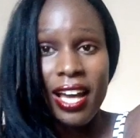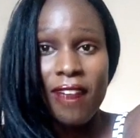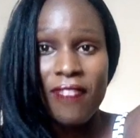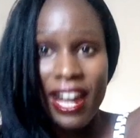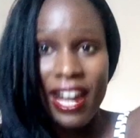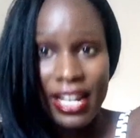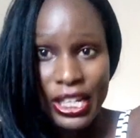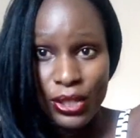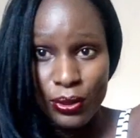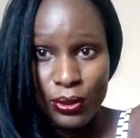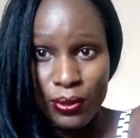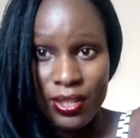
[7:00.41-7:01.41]

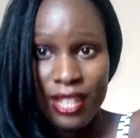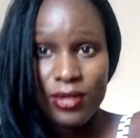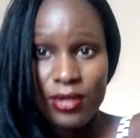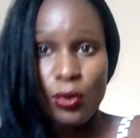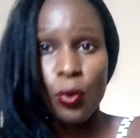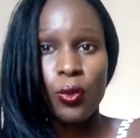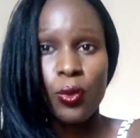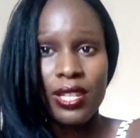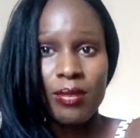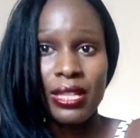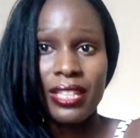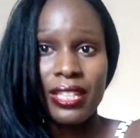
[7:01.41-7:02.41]
values, a school
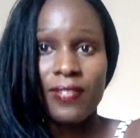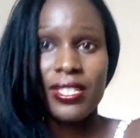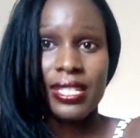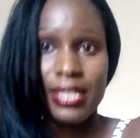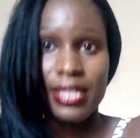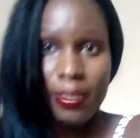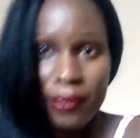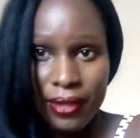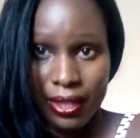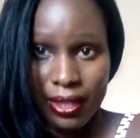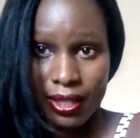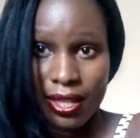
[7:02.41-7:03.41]
that believes in
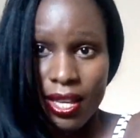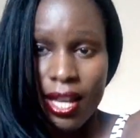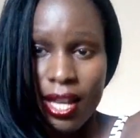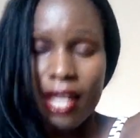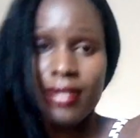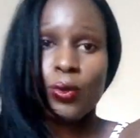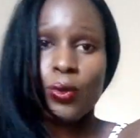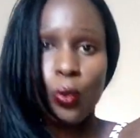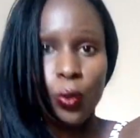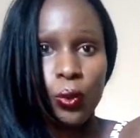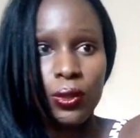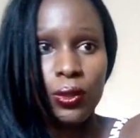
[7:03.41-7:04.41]
something, a
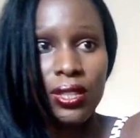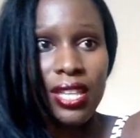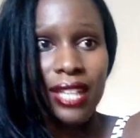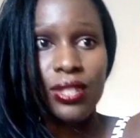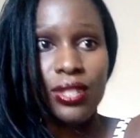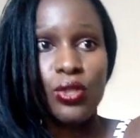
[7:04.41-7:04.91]
school that